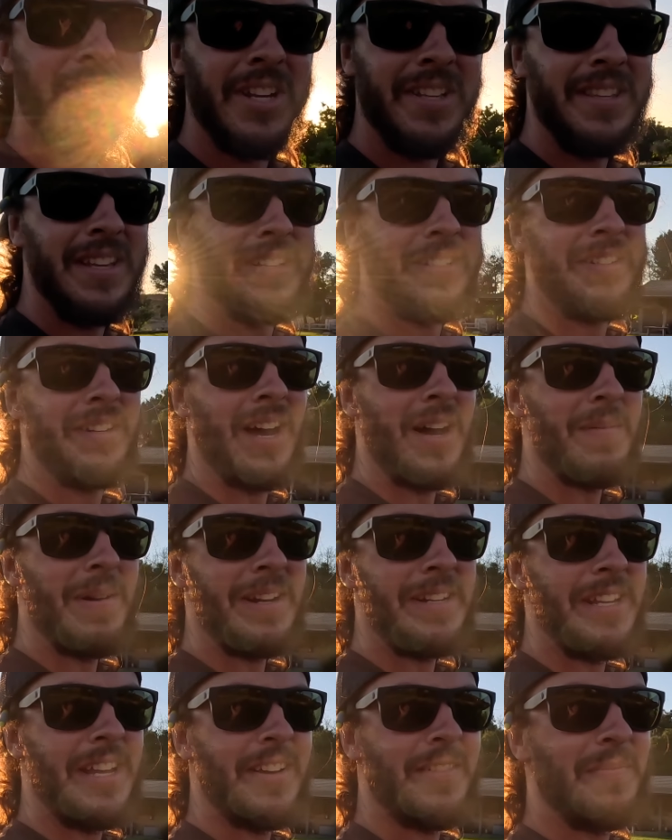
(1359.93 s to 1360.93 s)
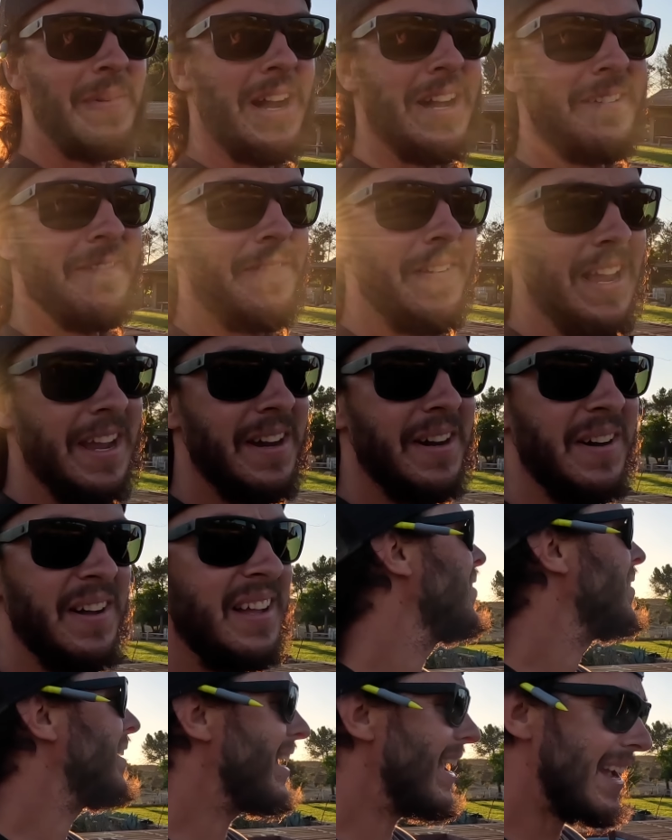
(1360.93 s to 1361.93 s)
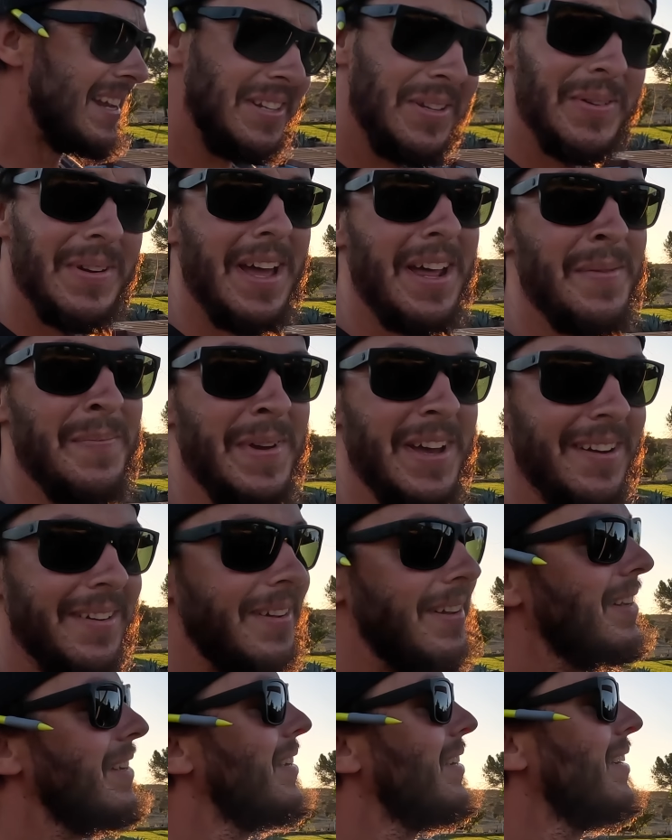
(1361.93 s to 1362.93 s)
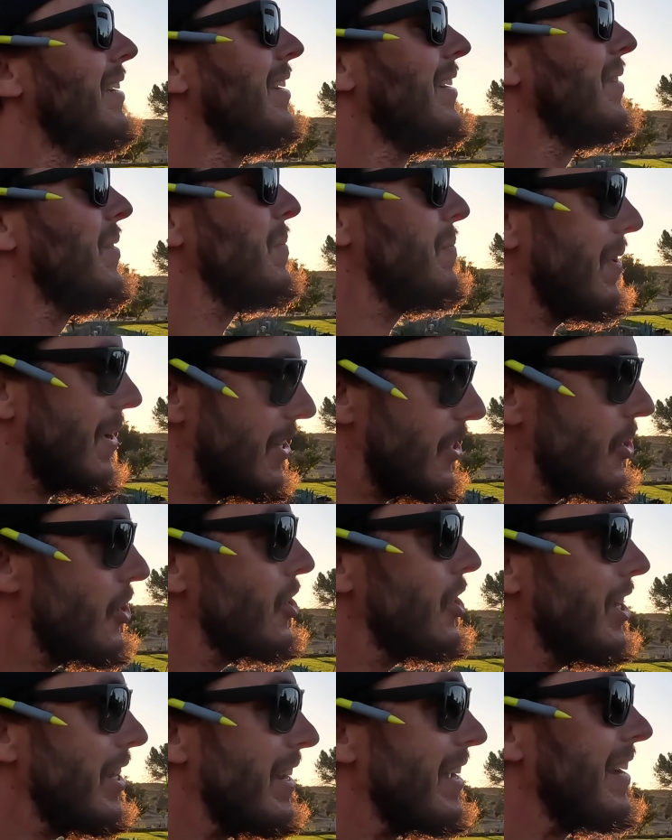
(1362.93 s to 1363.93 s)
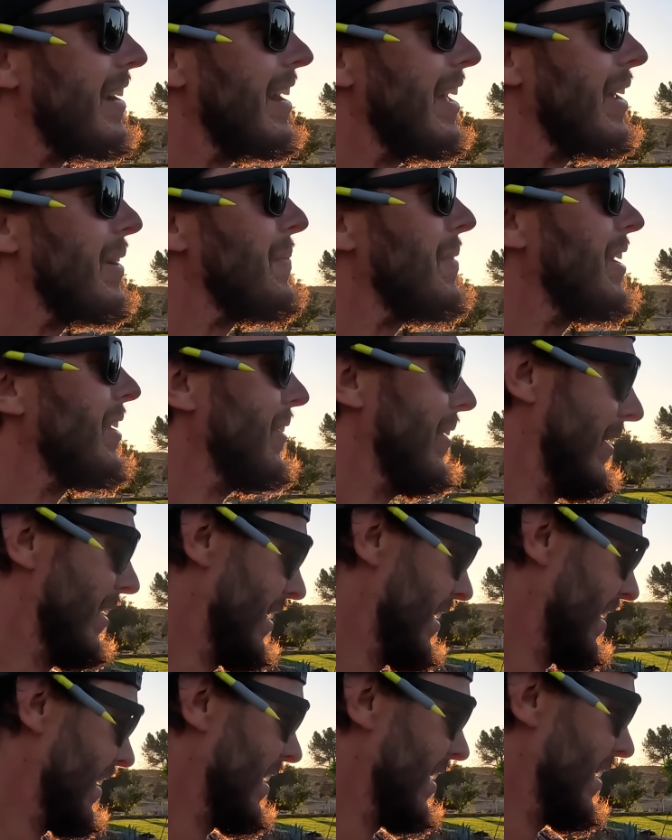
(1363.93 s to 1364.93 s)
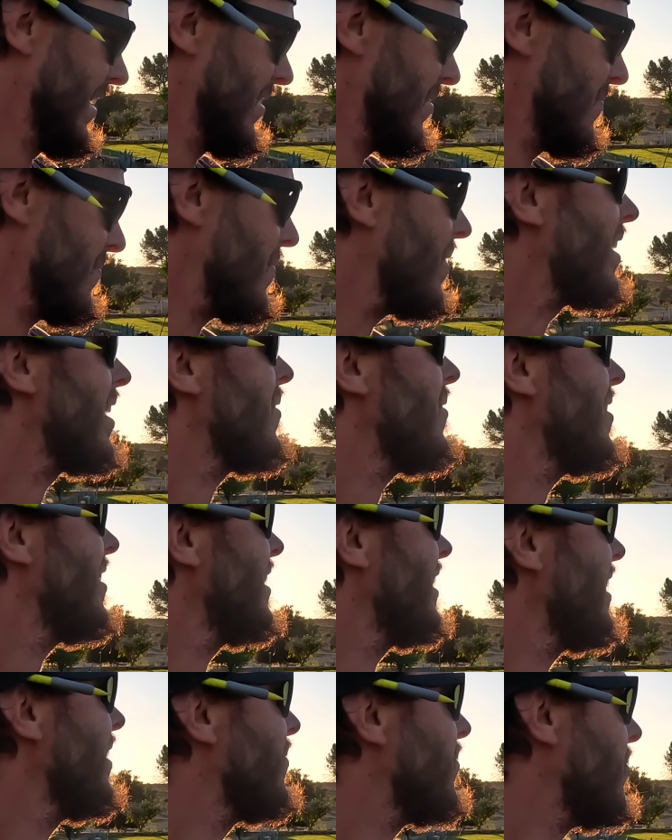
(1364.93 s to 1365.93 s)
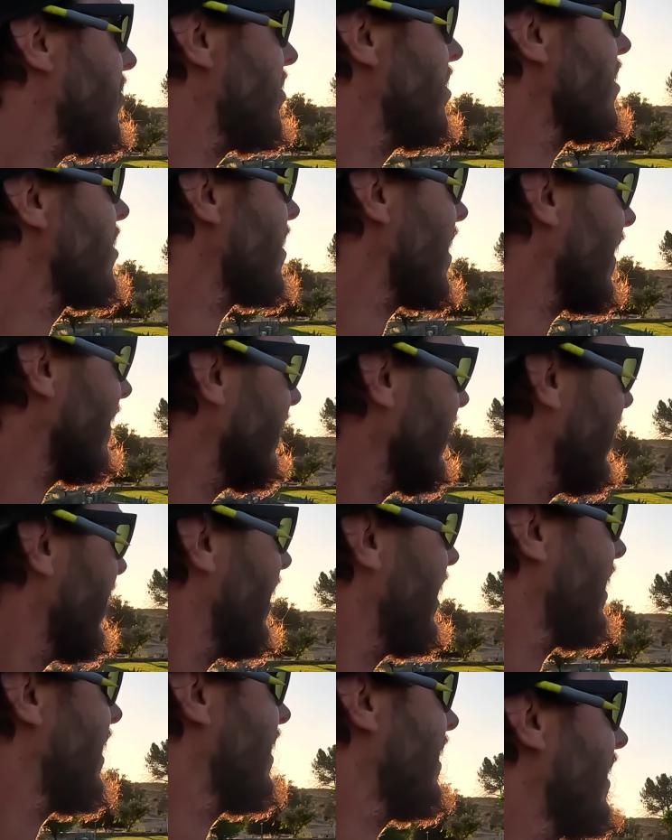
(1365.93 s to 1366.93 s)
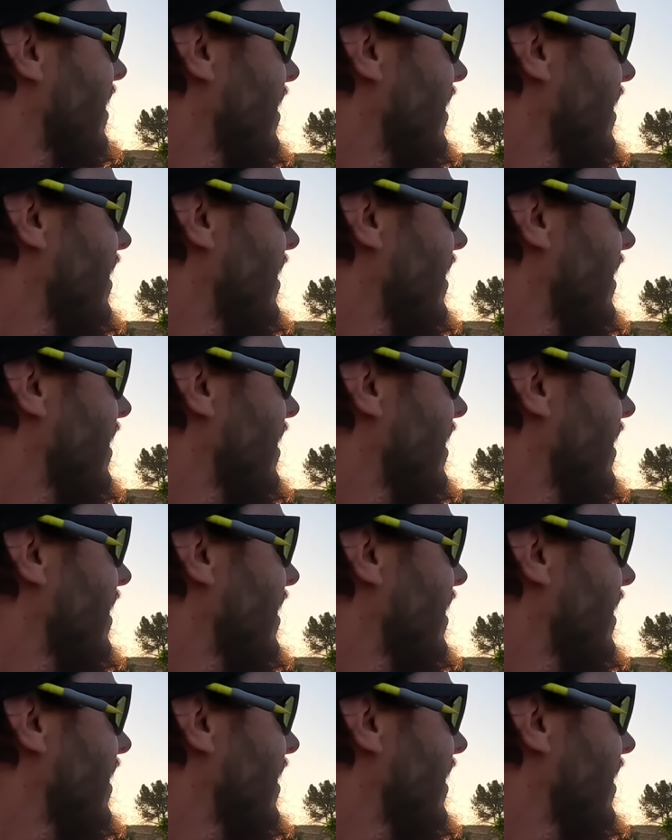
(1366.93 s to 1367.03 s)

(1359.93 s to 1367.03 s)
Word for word: should this dumb idea of mine fail, we can do it out of metal. We probably should have done it out of metal, but I wanted to give wood a shot. I feel like,